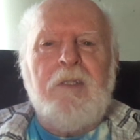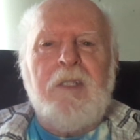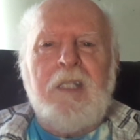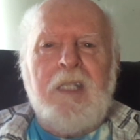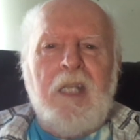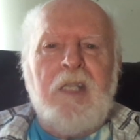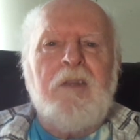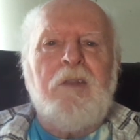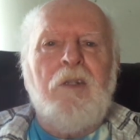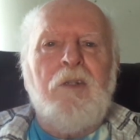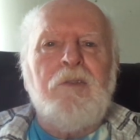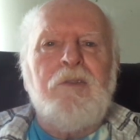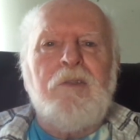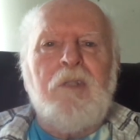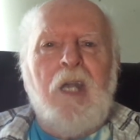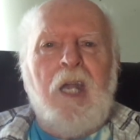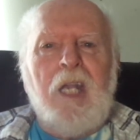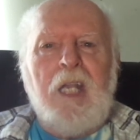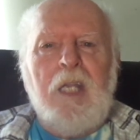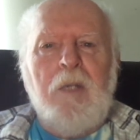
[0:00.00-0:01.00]
to get those
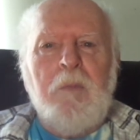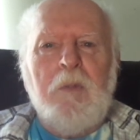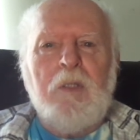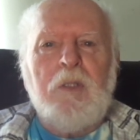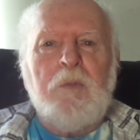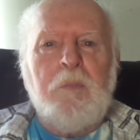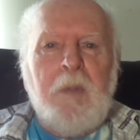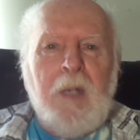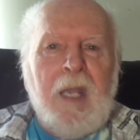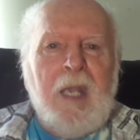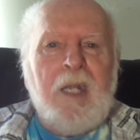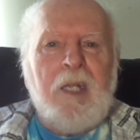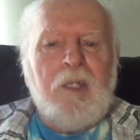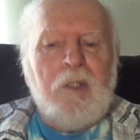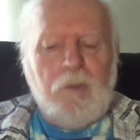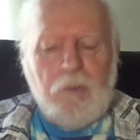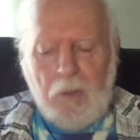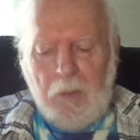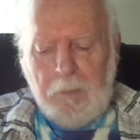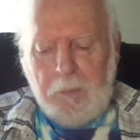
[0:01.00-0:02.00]
documents
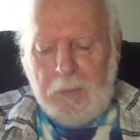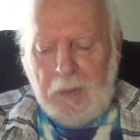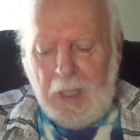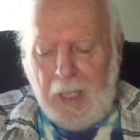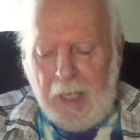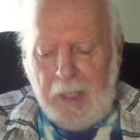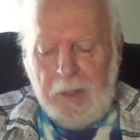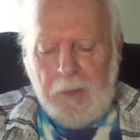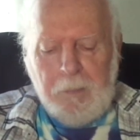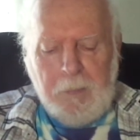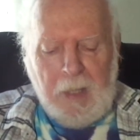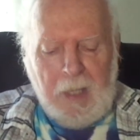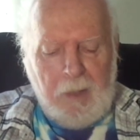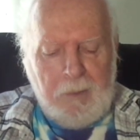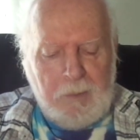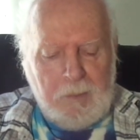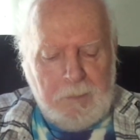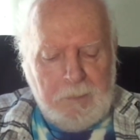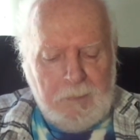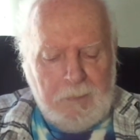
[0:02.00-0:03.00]
back, Trump lied
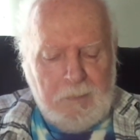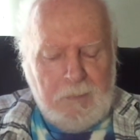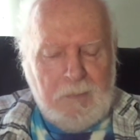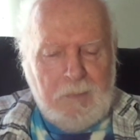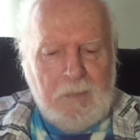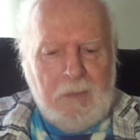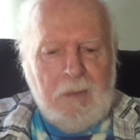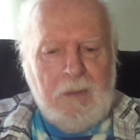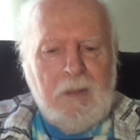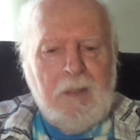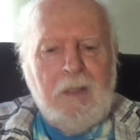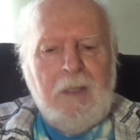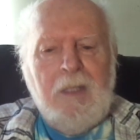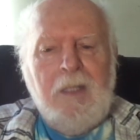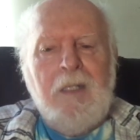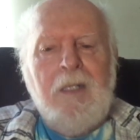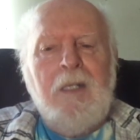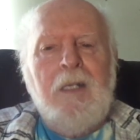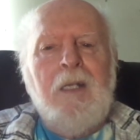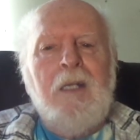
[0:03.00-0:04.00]
about
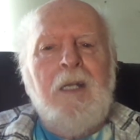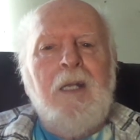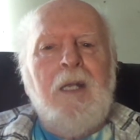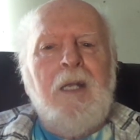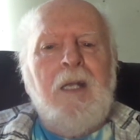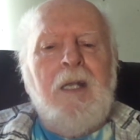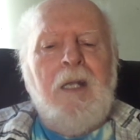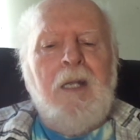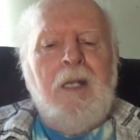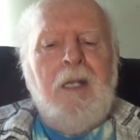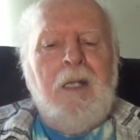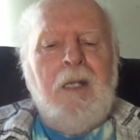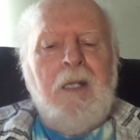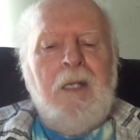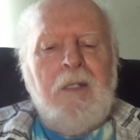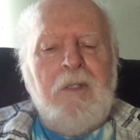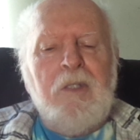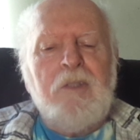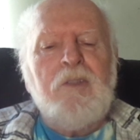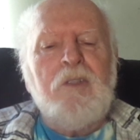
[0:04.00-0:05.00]
it.
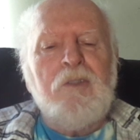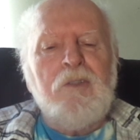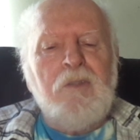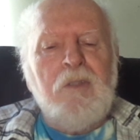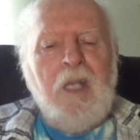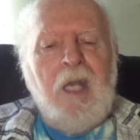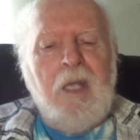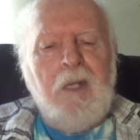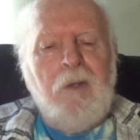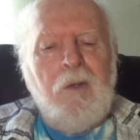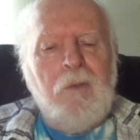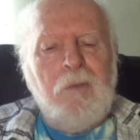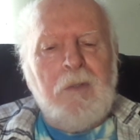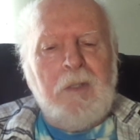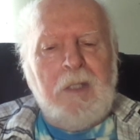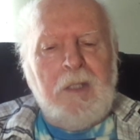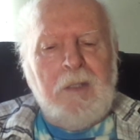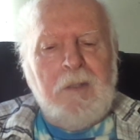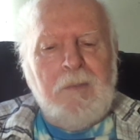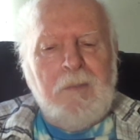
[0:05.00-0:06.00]
This is not
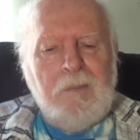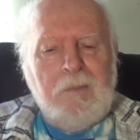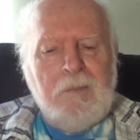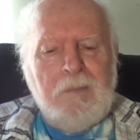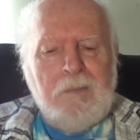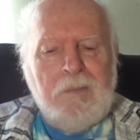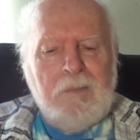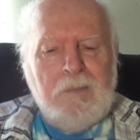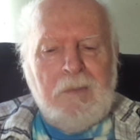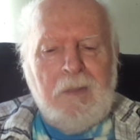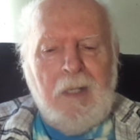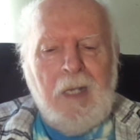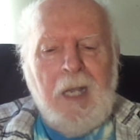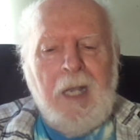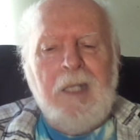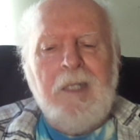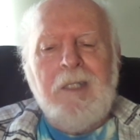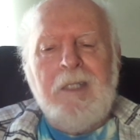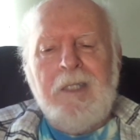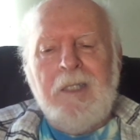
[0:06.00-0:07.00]
only
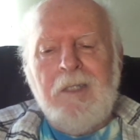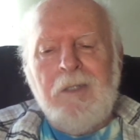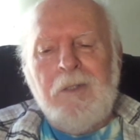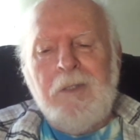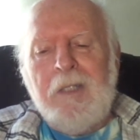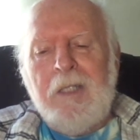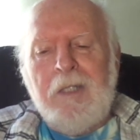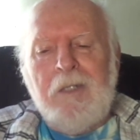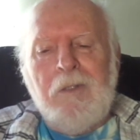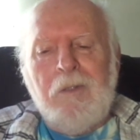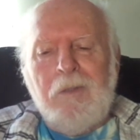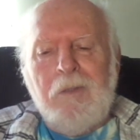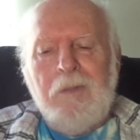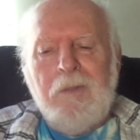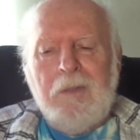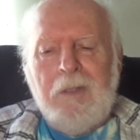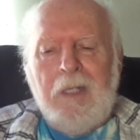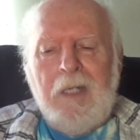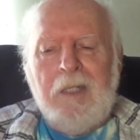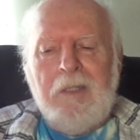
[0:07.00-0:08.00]
highly illegal
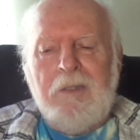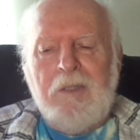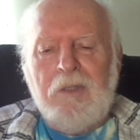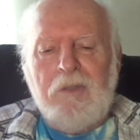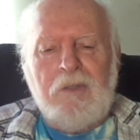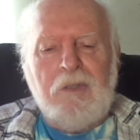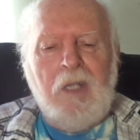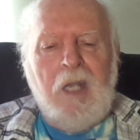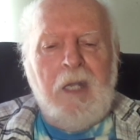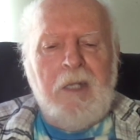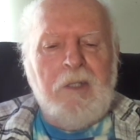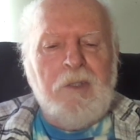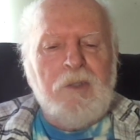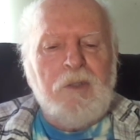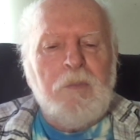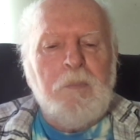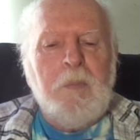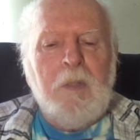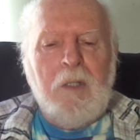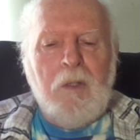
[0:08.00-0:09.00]
and
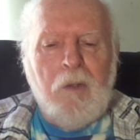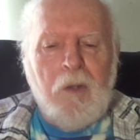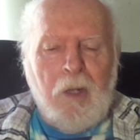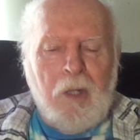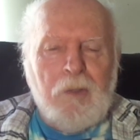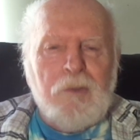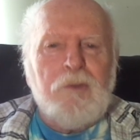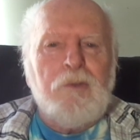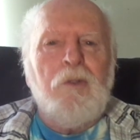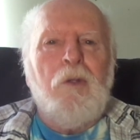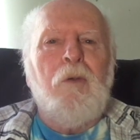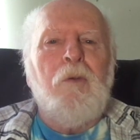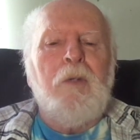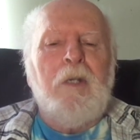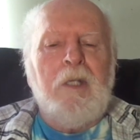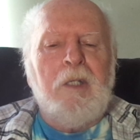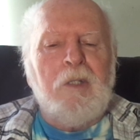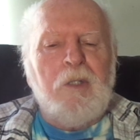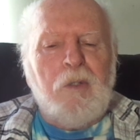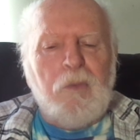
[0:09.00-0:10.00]
dishonest, but also
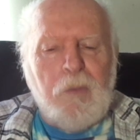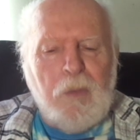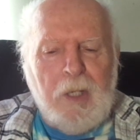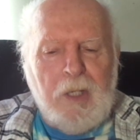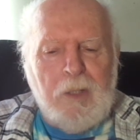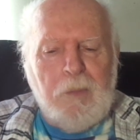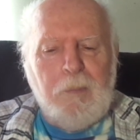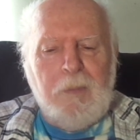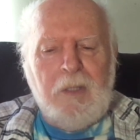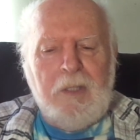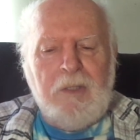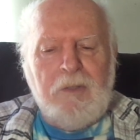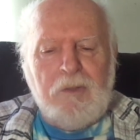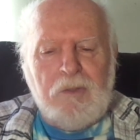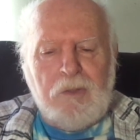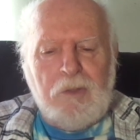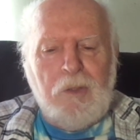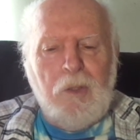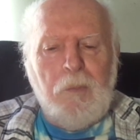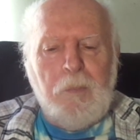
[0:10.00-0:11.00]
incredibly
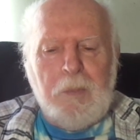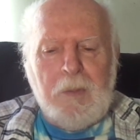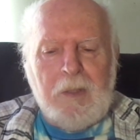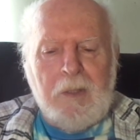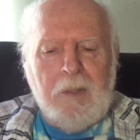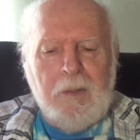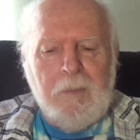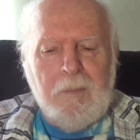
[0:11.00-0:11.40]
stupid.